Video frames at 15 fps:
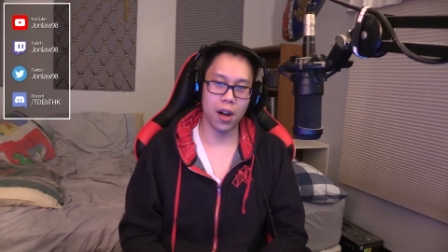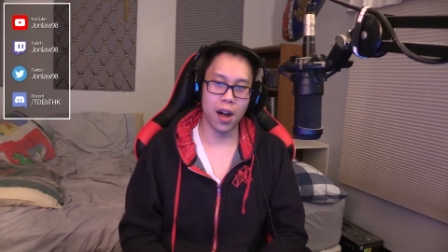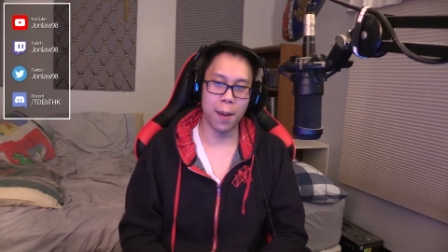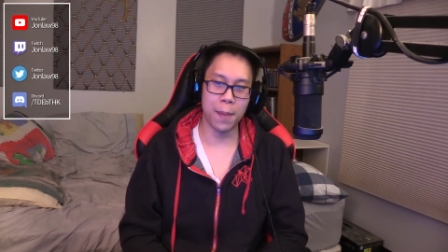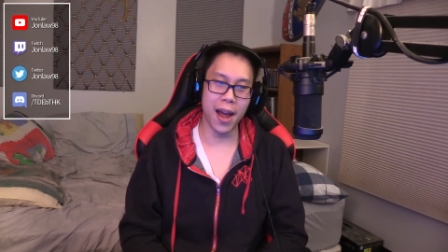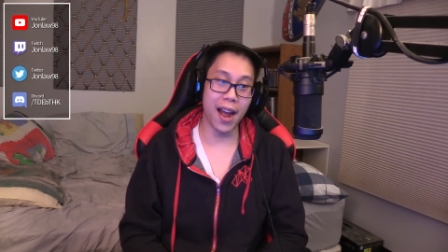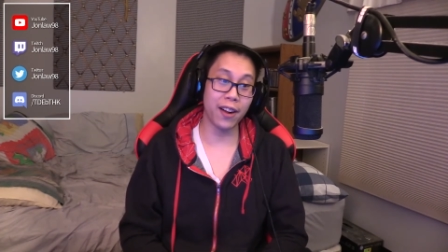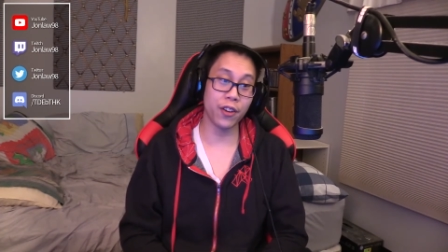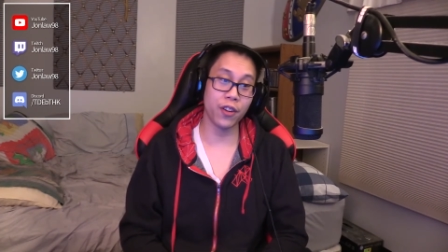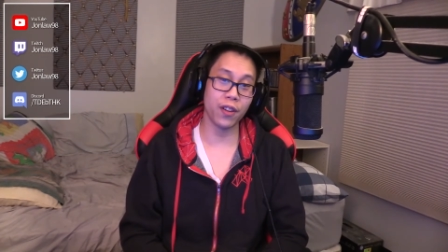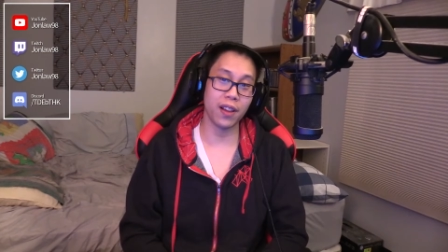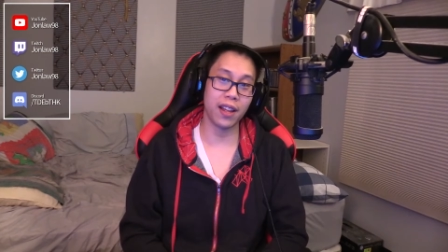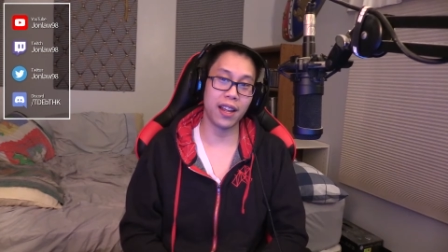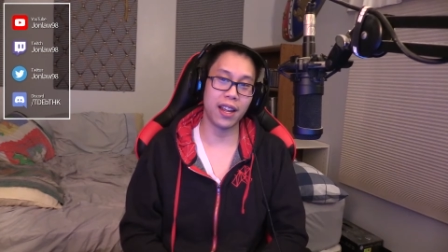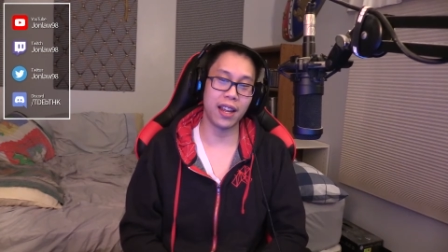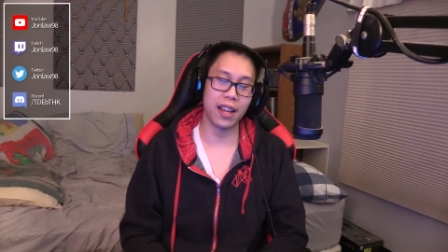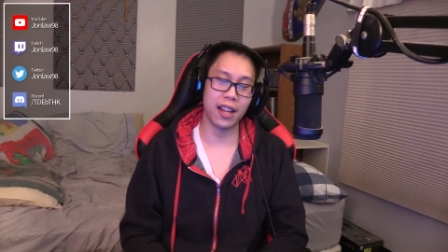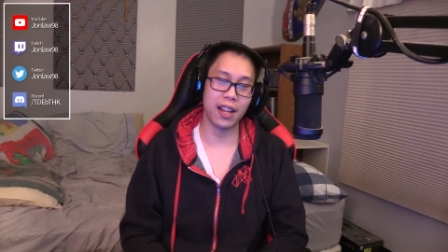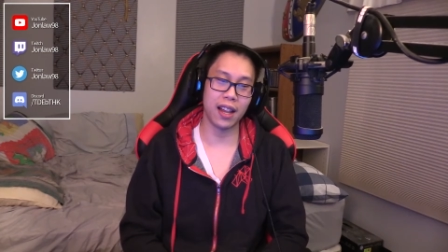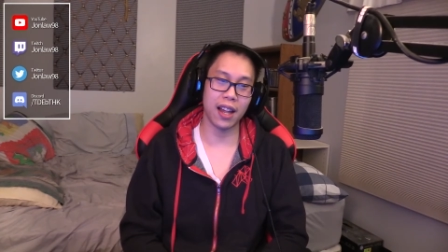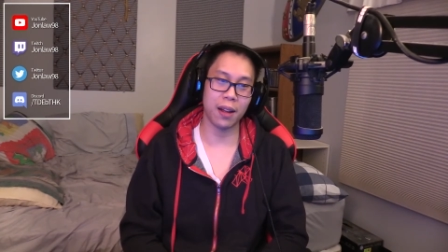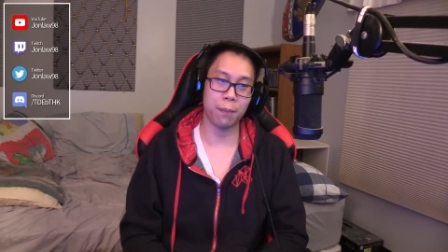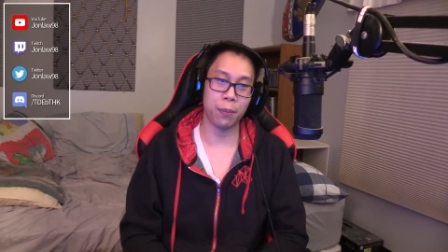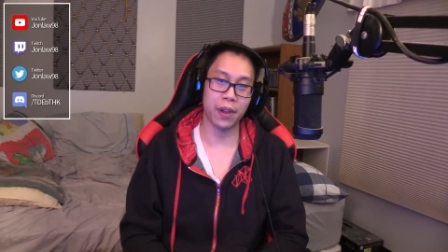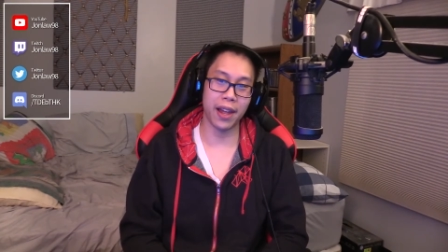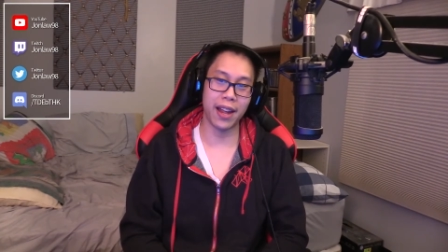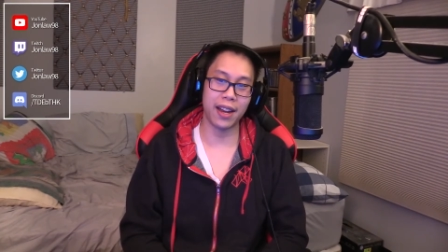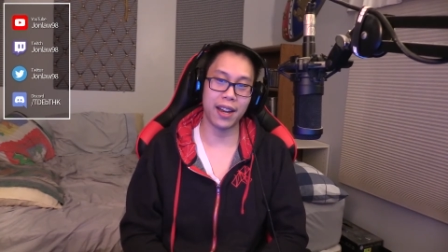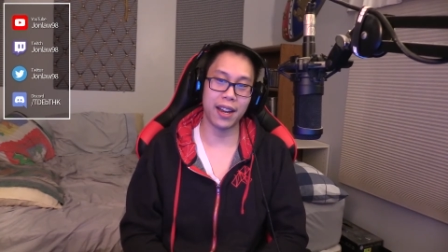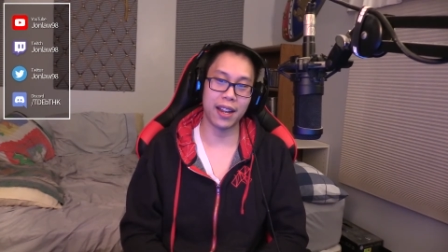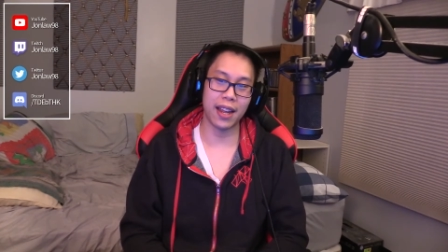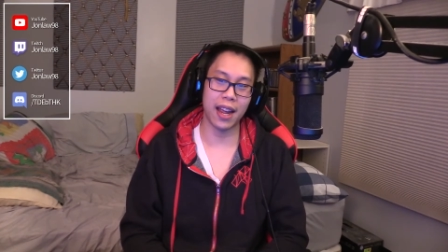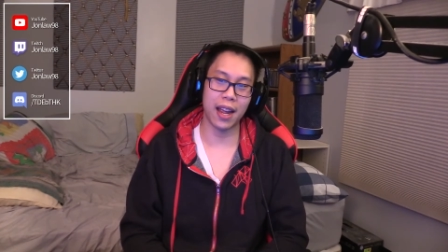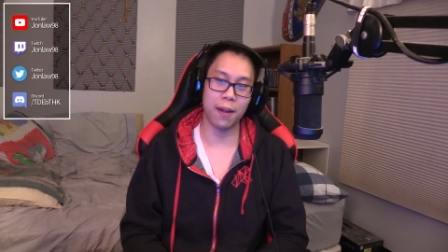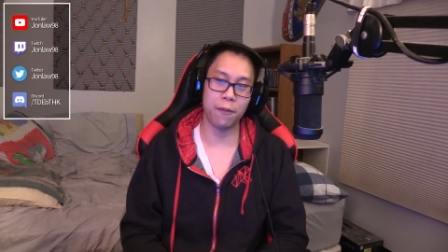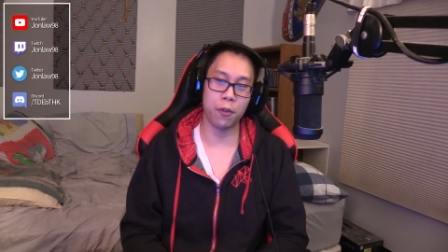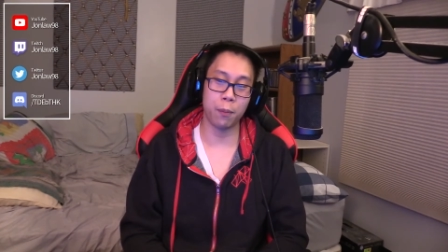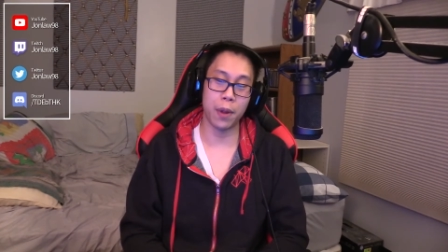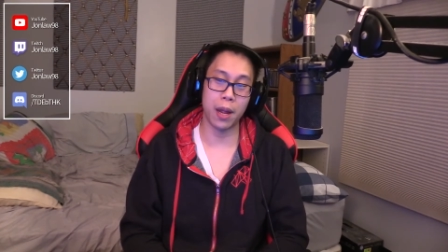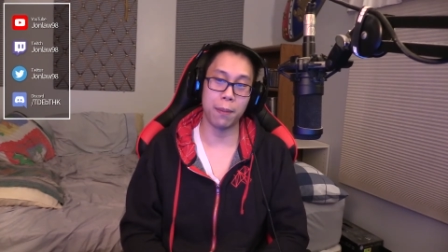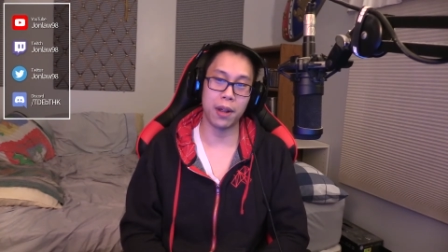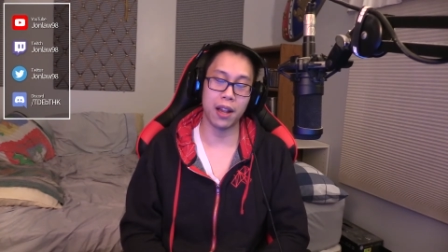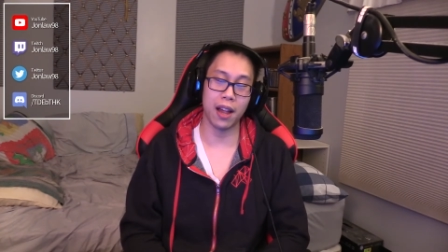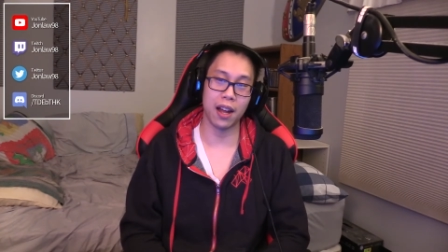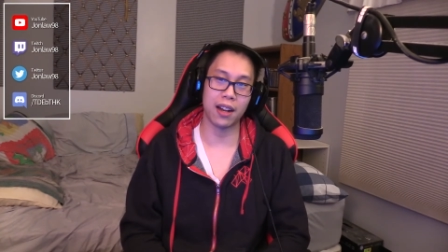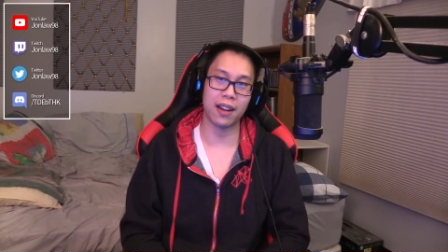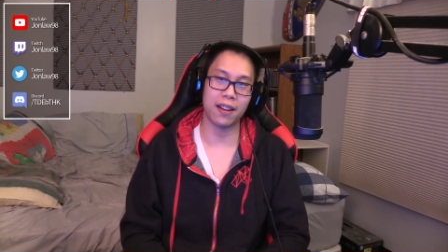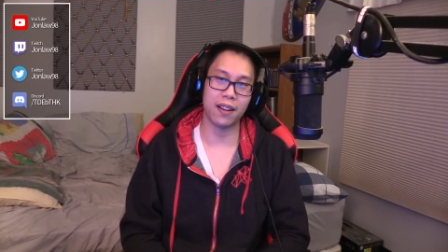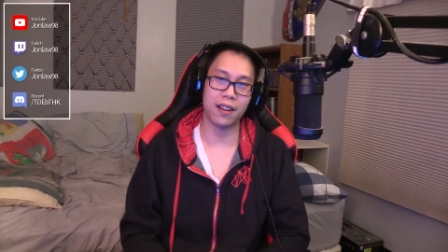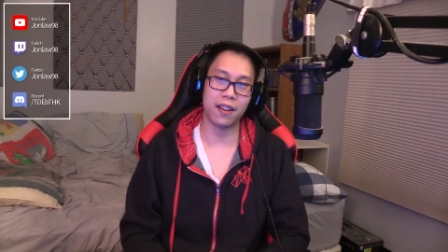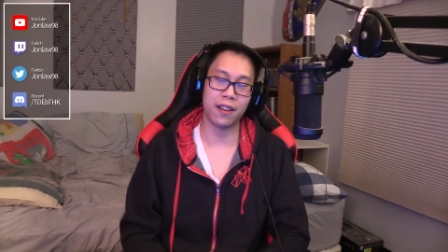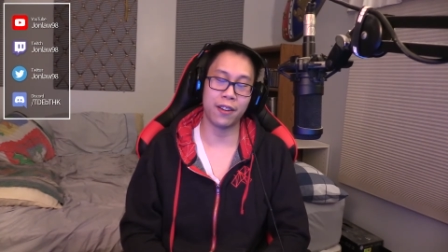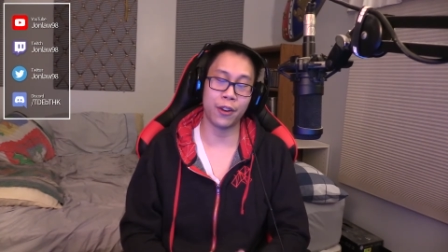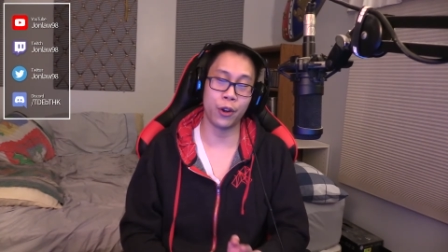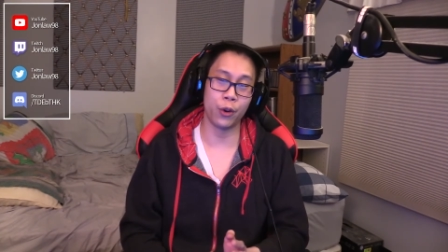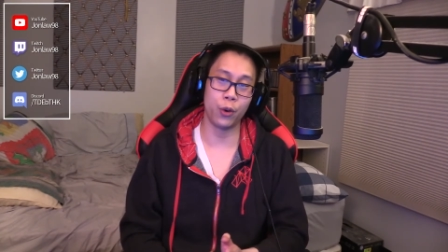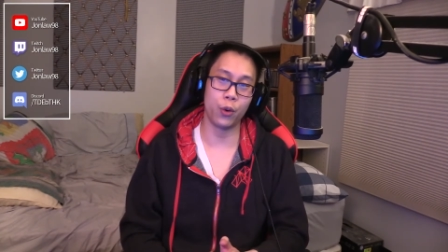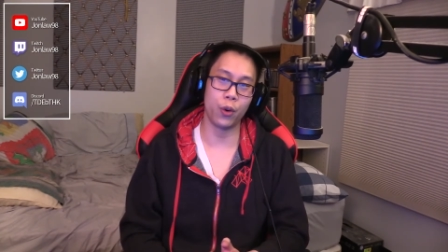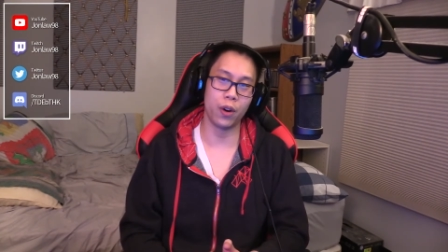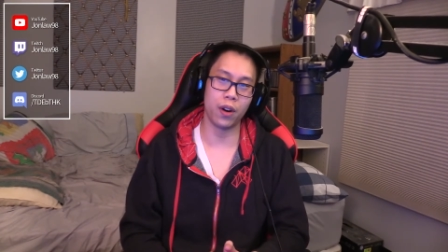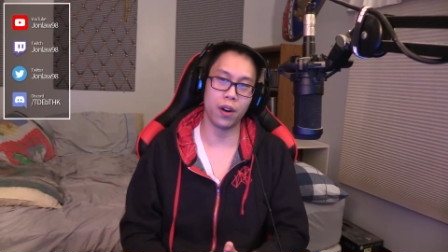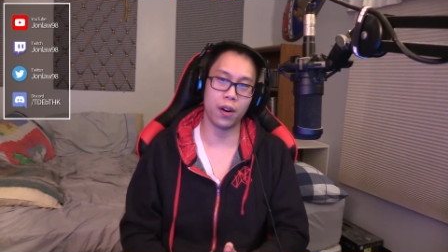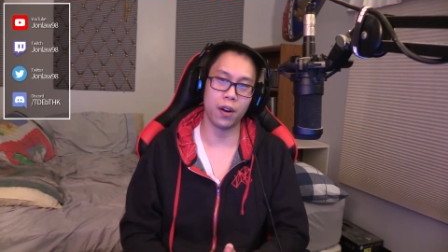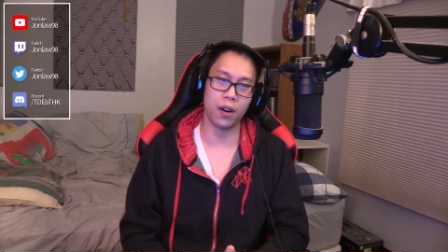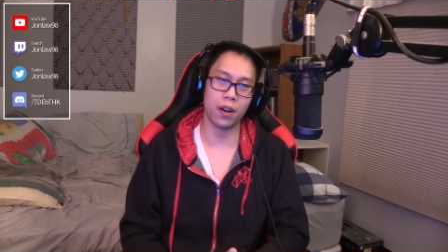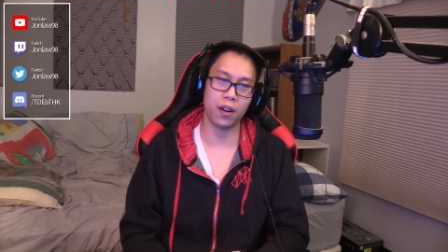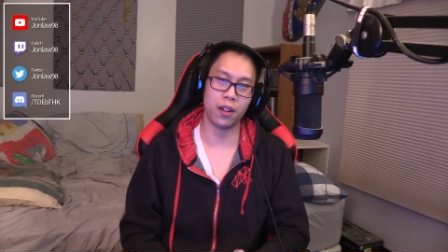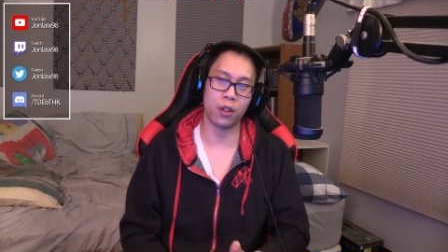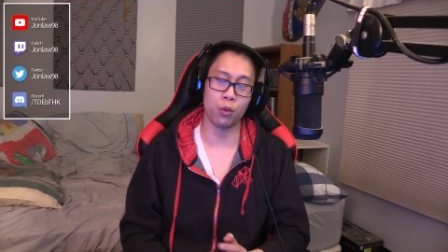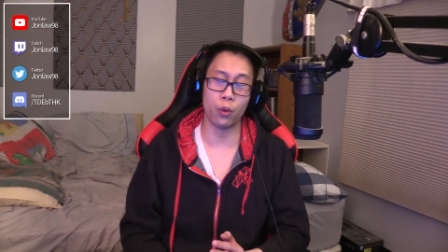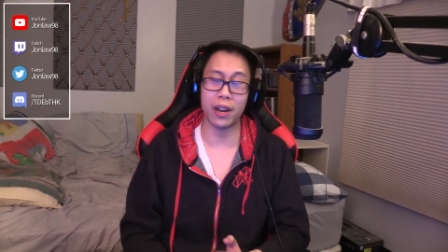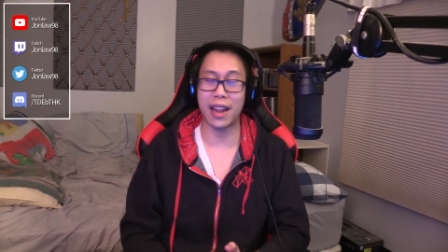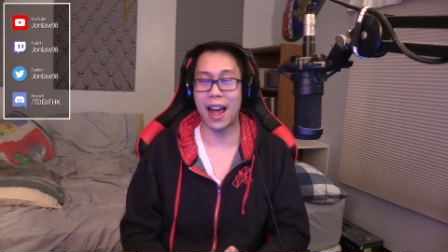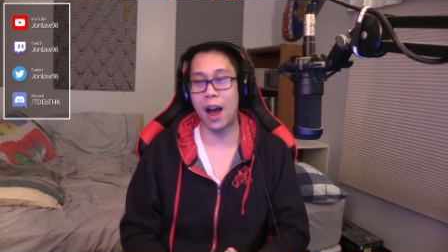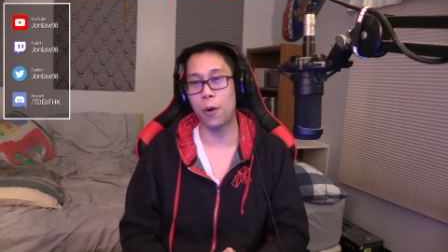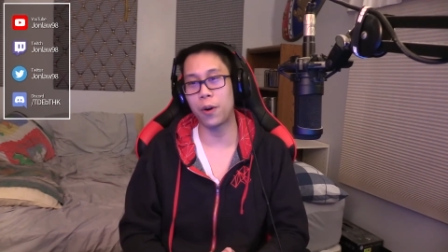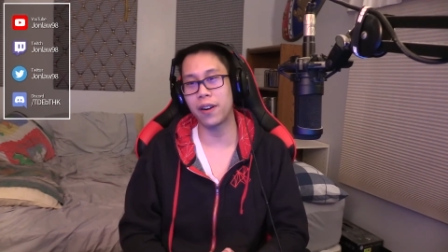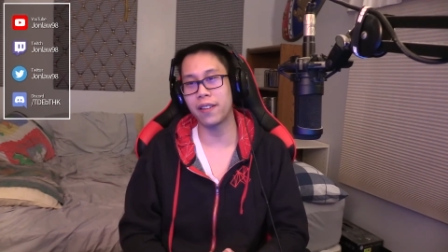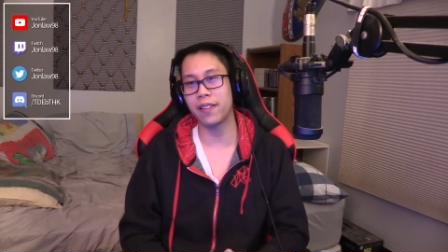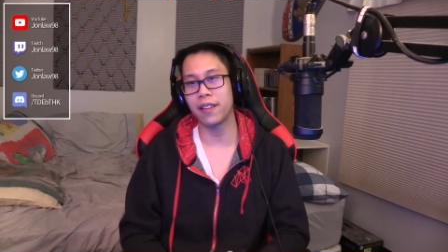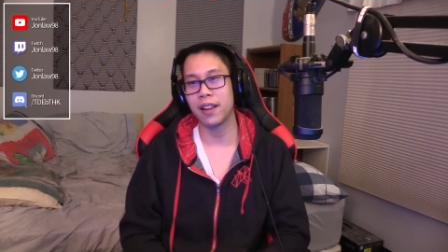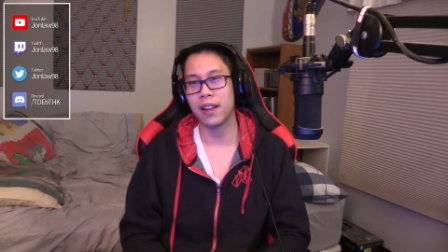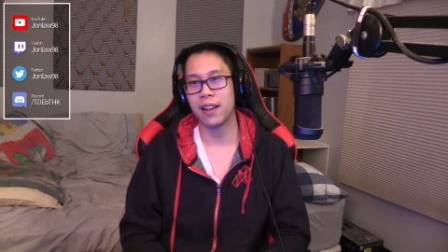I'm actually, like, playing the game for maybe, like, 2 or 3 hours.